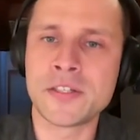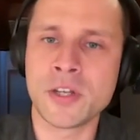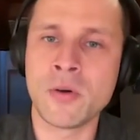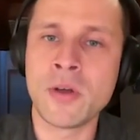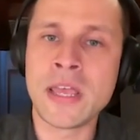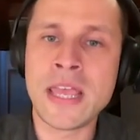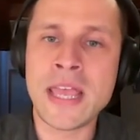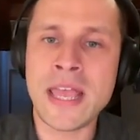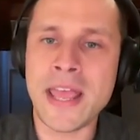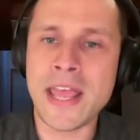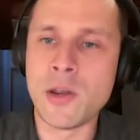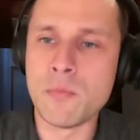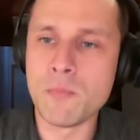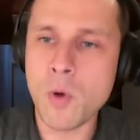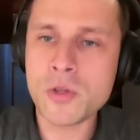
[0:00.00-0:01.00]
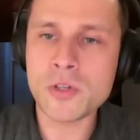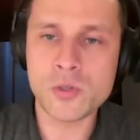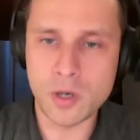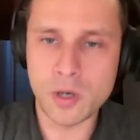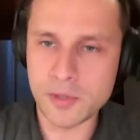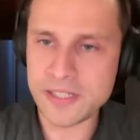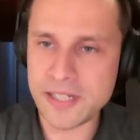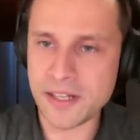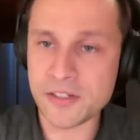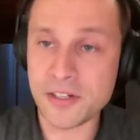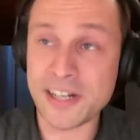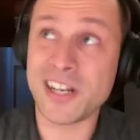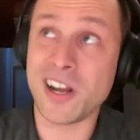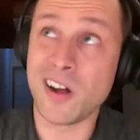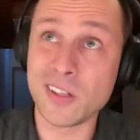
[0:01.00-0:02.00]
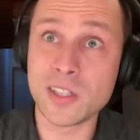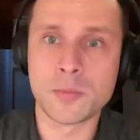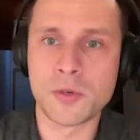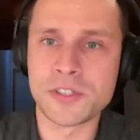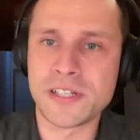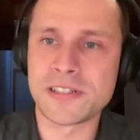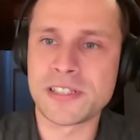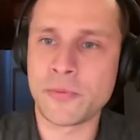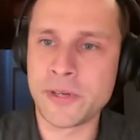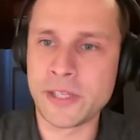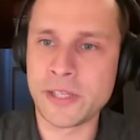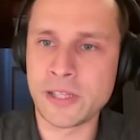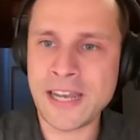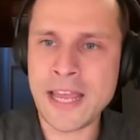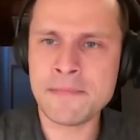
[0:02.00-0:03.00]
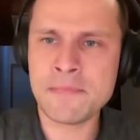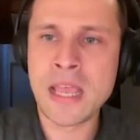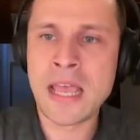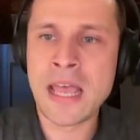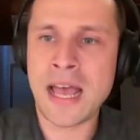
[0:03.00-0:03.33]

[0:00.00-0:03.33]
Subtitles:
So in most normal cells, or actually all normal cells that we looked at,